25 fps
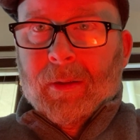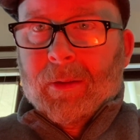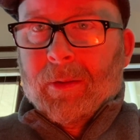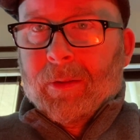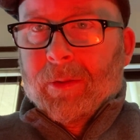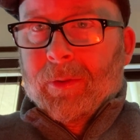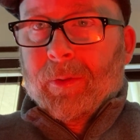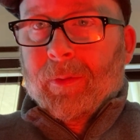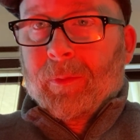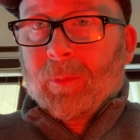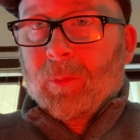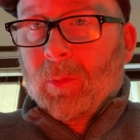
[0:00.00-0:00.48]

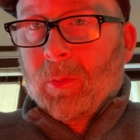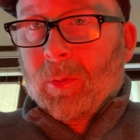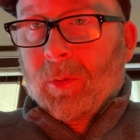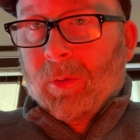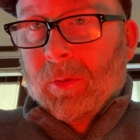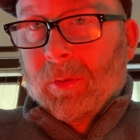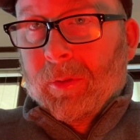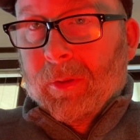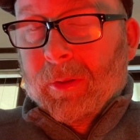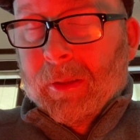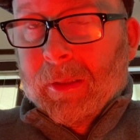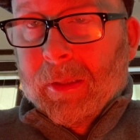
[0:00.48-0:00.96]
sort of
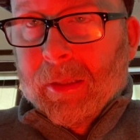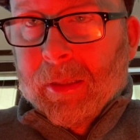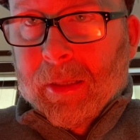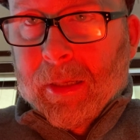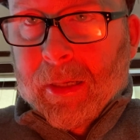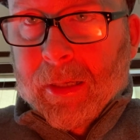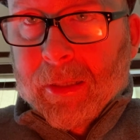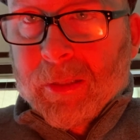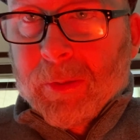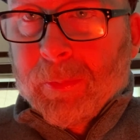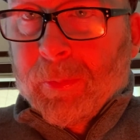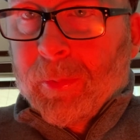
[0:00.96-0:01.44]
world's leading
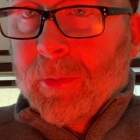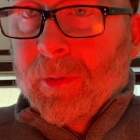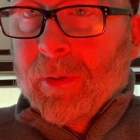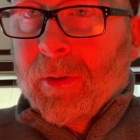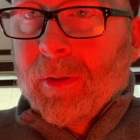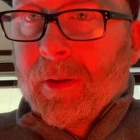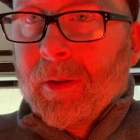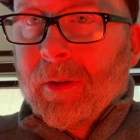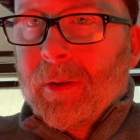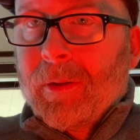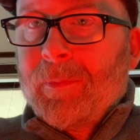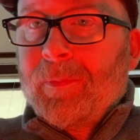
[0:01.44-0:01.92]
expert
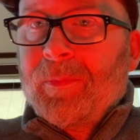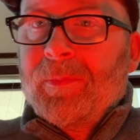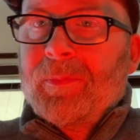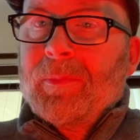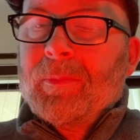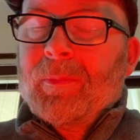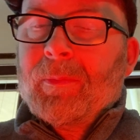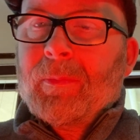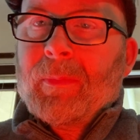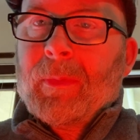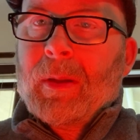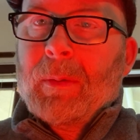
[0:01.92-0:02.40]
on
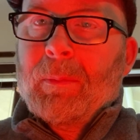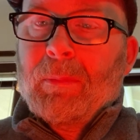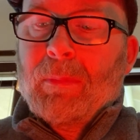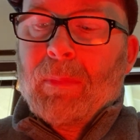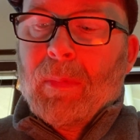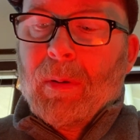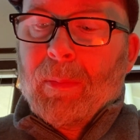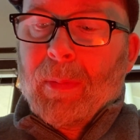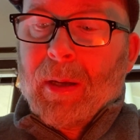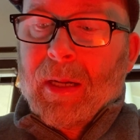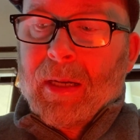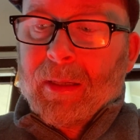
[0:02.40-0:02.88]

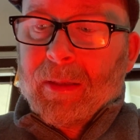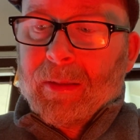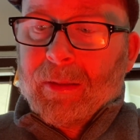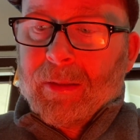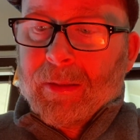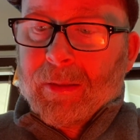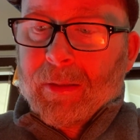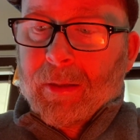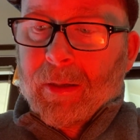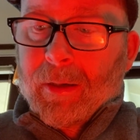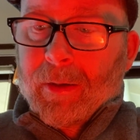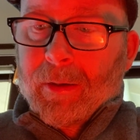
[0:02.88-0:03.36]
mimetic
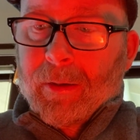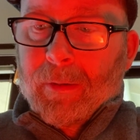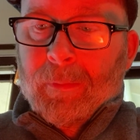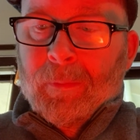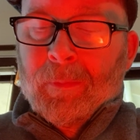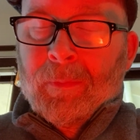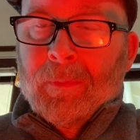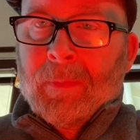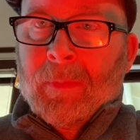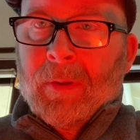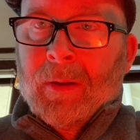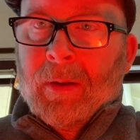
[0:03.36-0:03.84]
desire,
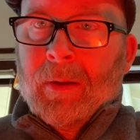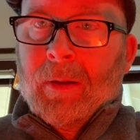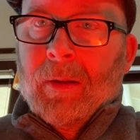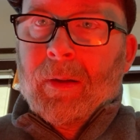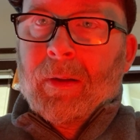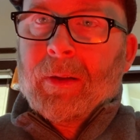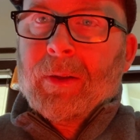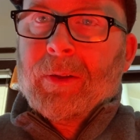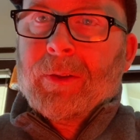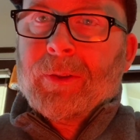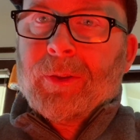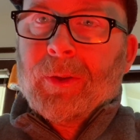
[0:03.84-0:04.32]

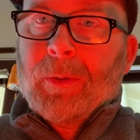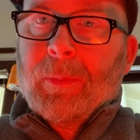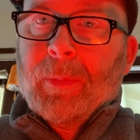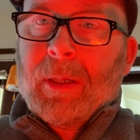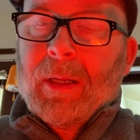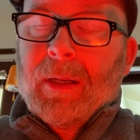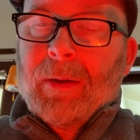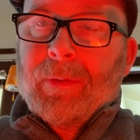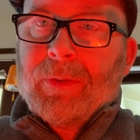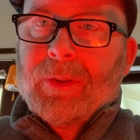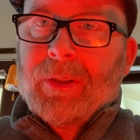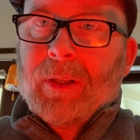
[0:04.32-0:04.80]
because so
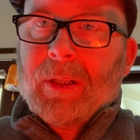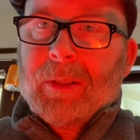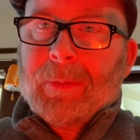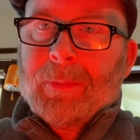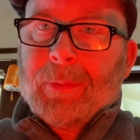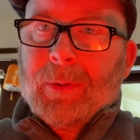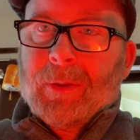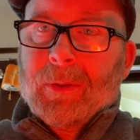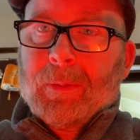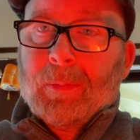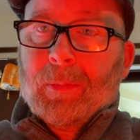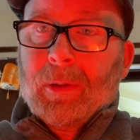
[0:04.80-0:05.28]
many of
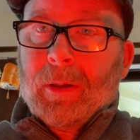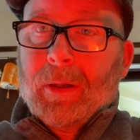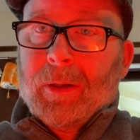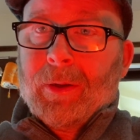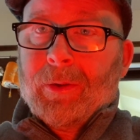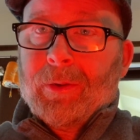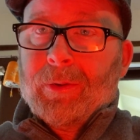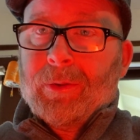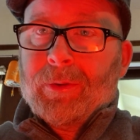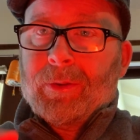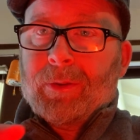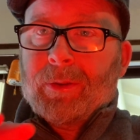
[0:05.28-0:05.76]
Shakespeare's
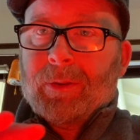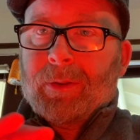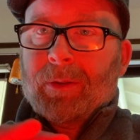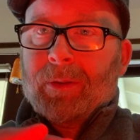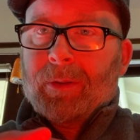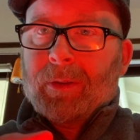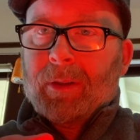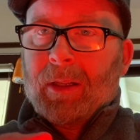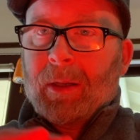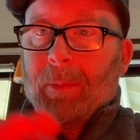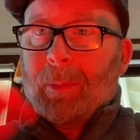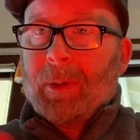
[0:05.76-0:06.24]

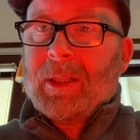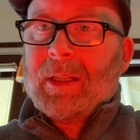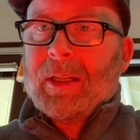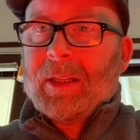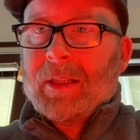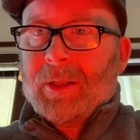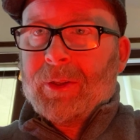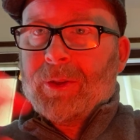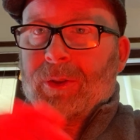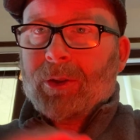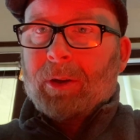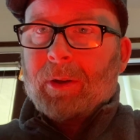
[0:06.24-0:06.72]
players imitate
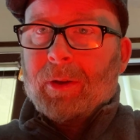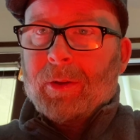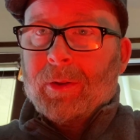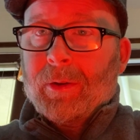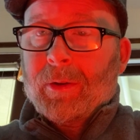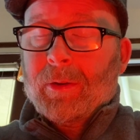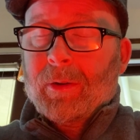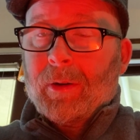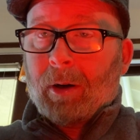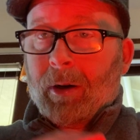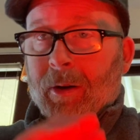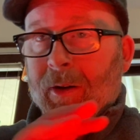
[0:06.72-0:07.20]
each
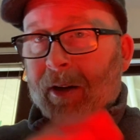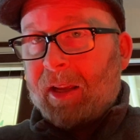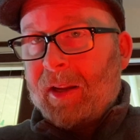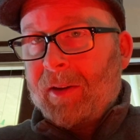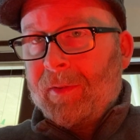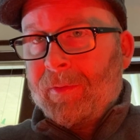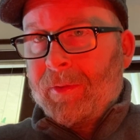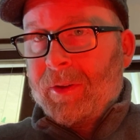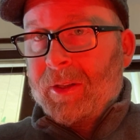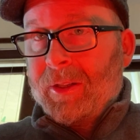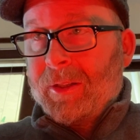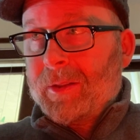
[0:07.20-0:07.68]
other, are
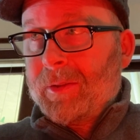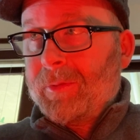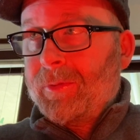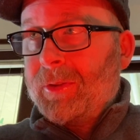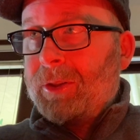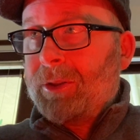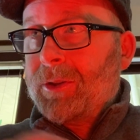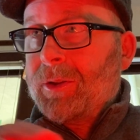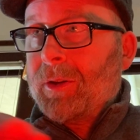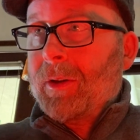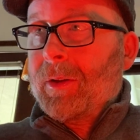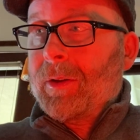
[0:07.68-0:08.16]
envious of
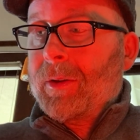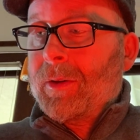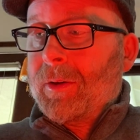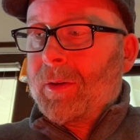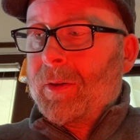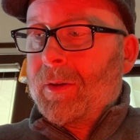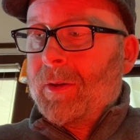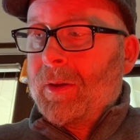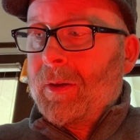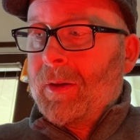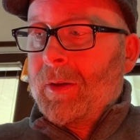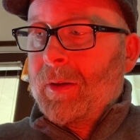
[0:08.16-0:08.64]
each
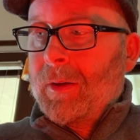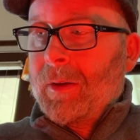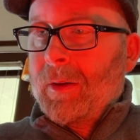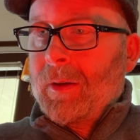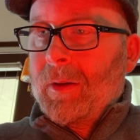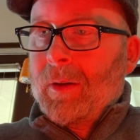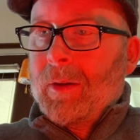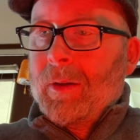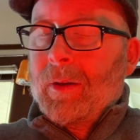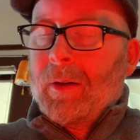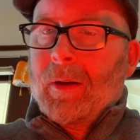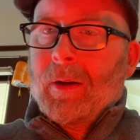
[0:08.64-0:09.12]
other,
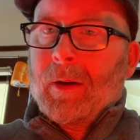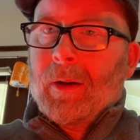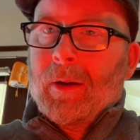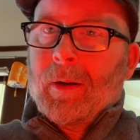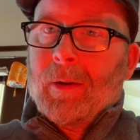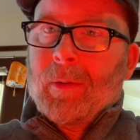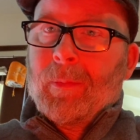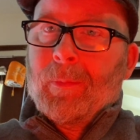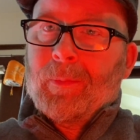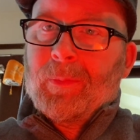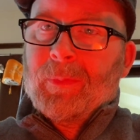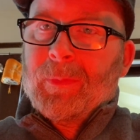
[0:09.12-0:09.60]

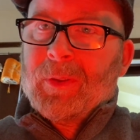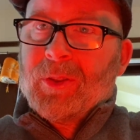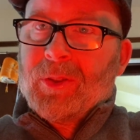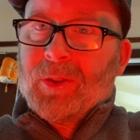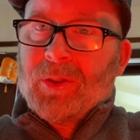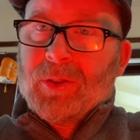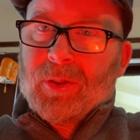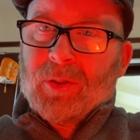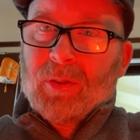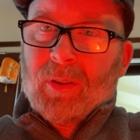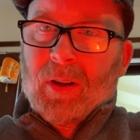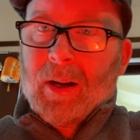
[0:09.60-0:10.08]

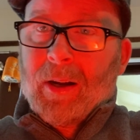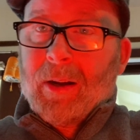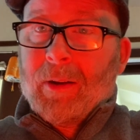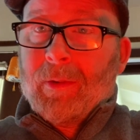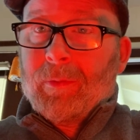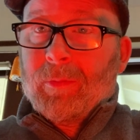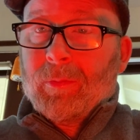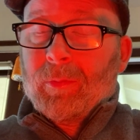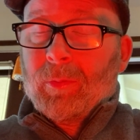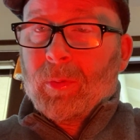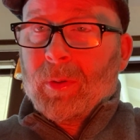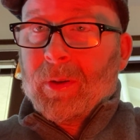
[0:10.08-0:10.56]

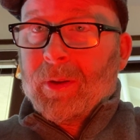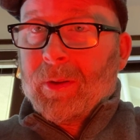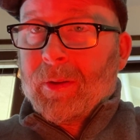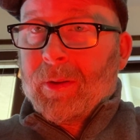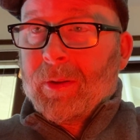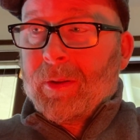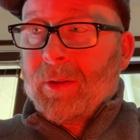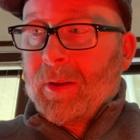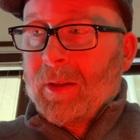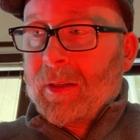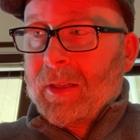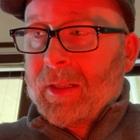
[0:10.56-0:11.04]
strive
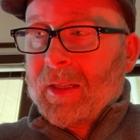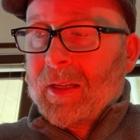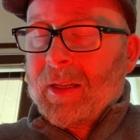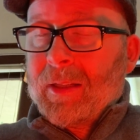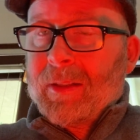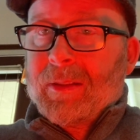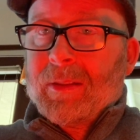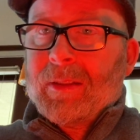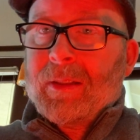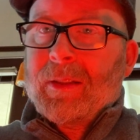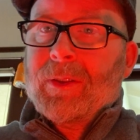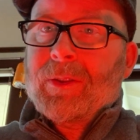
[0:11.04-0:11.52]
with and
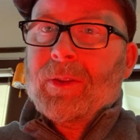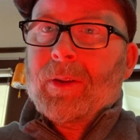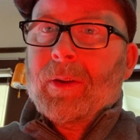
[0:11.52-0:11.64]
against each